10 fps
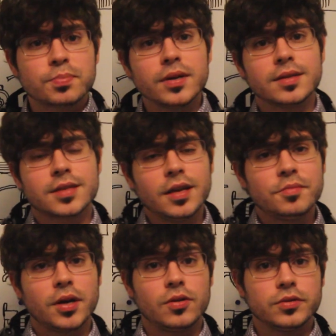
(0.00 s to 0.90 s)
pretty excited
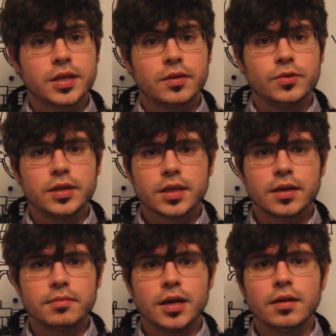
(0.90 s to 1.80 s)
about Old Town when it
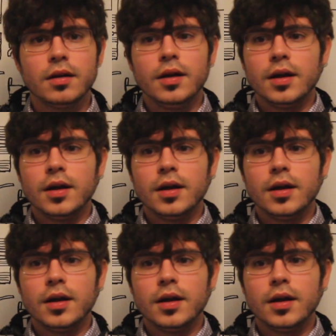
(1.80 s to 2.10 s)
came out.